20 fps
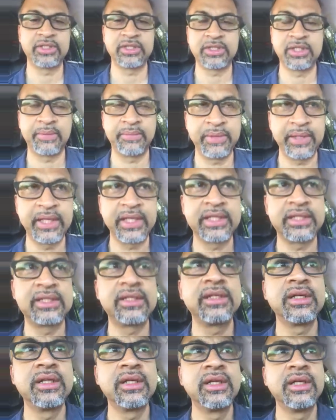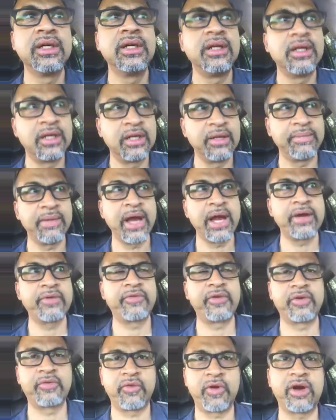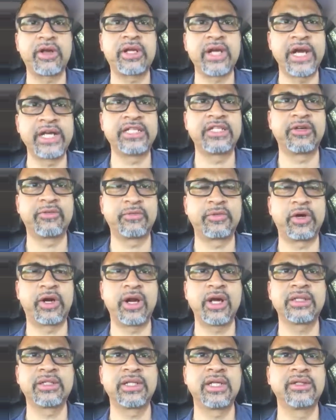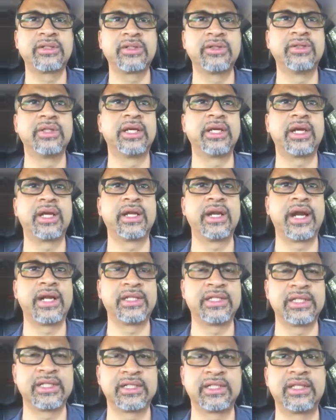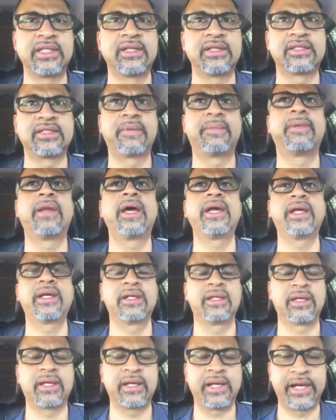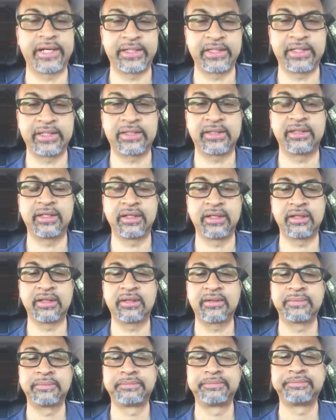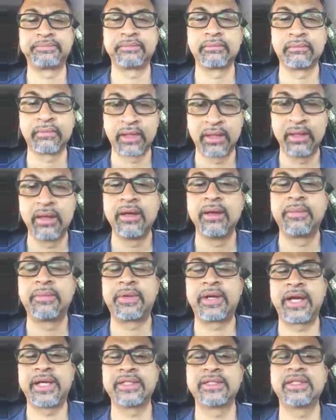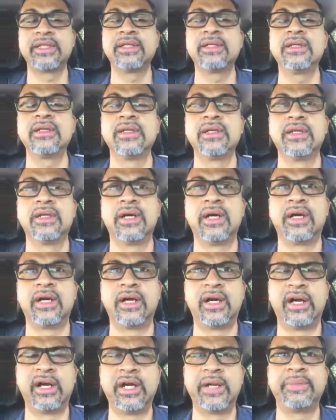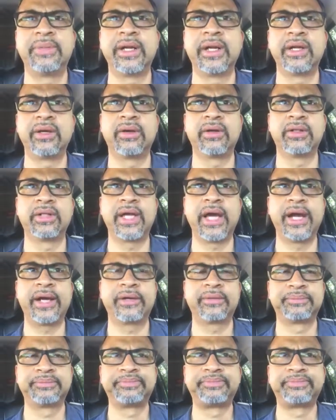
is the biggest demand for what kinds of products, and so they can adjust their supply and they can adjust their pricing depending on that.